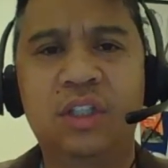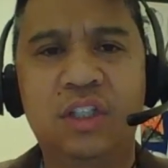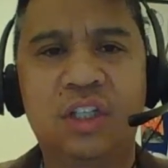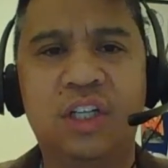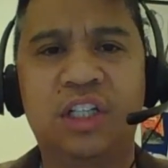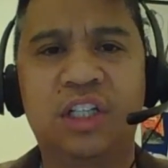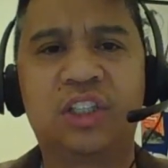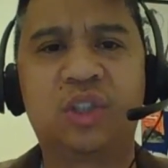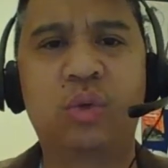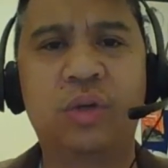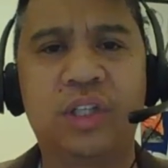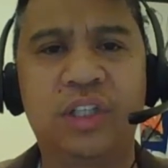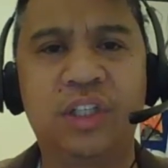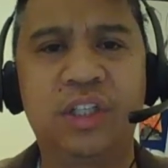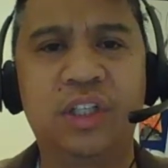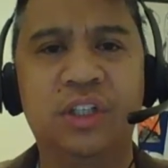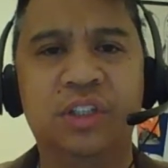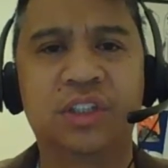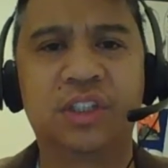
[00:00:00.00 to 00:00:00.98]
the next 20
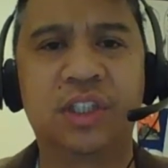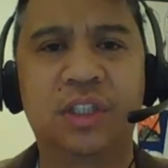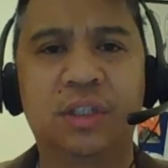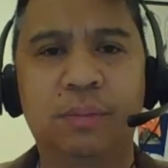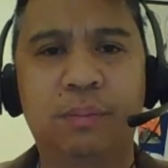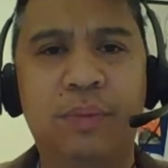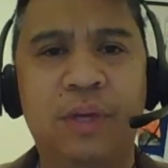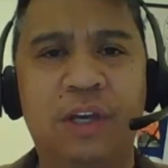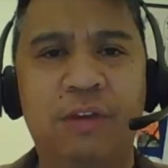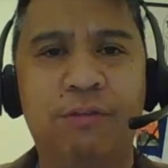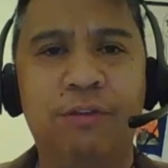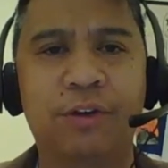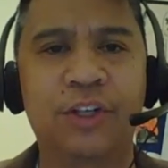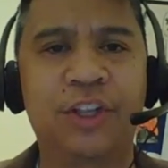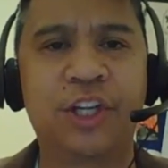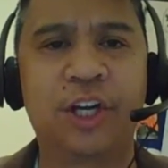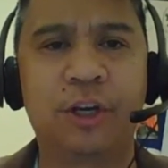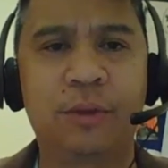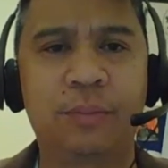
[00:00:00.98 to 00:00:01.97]
years and pay for
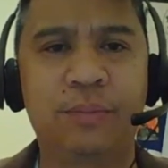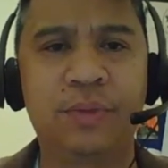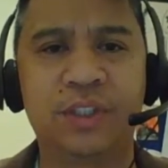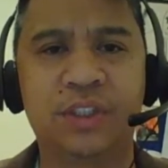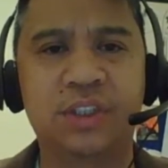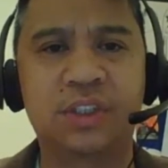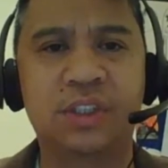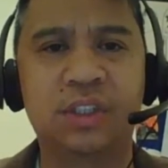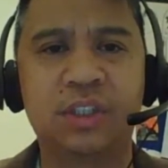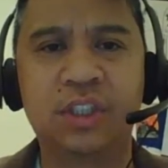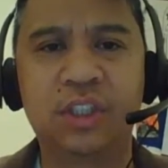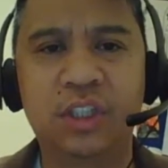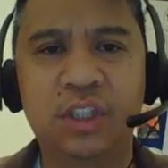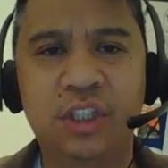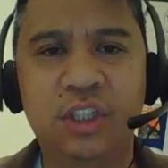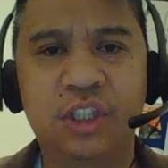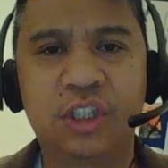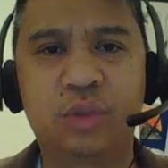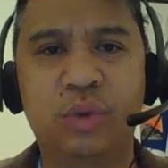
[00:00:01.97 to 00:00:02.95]
a therapist
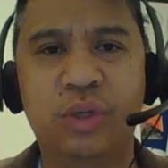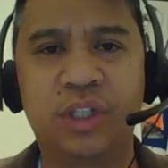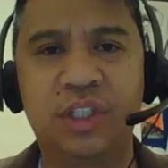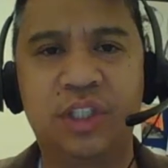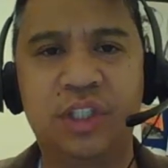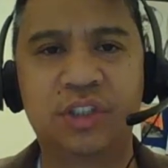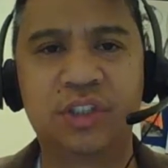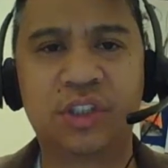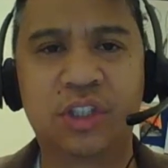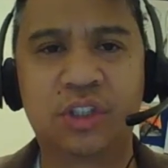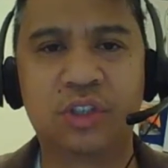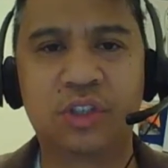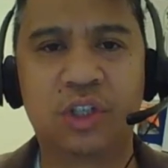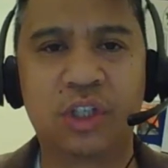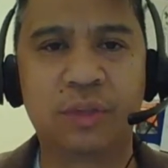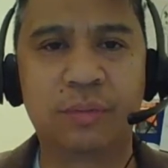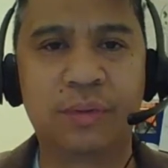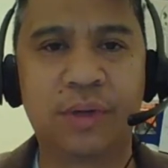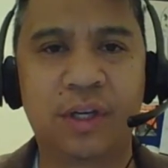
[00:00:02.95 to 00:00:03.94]
in 20 years to
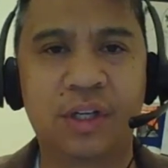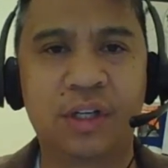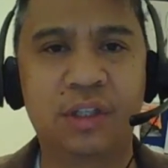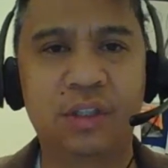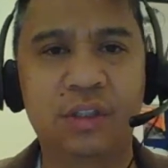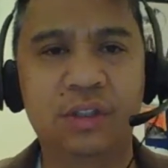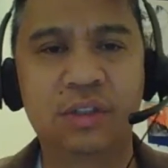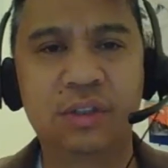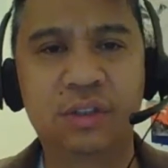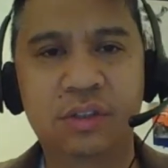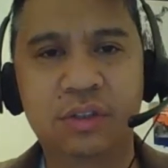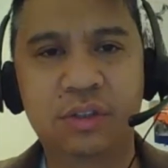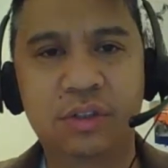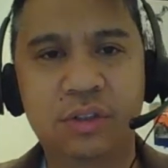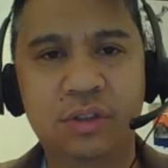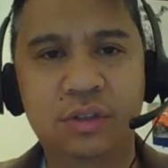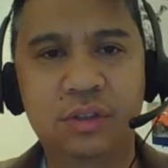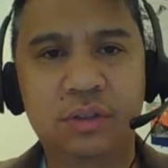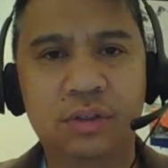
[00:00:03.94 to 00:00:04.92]
talk about it.
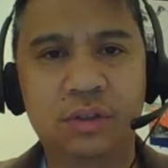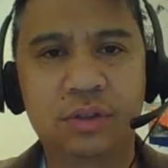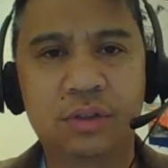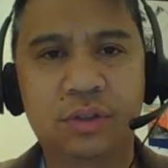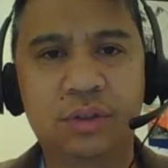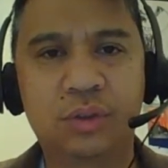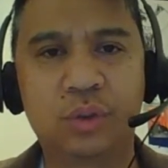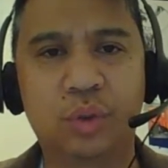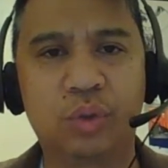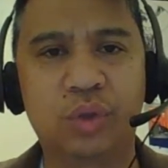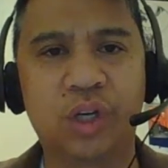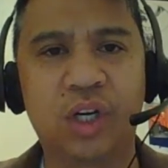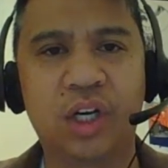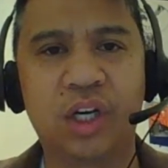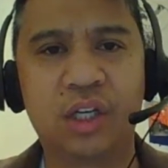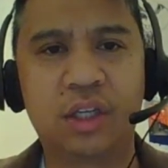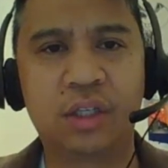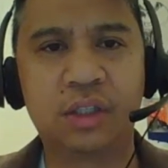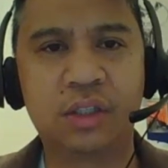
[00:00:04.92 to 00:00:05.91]
So
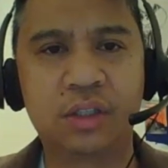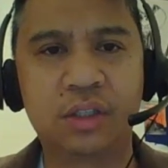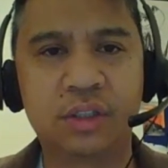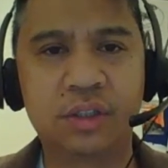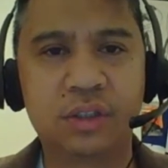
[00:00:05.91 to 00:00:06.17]
cry.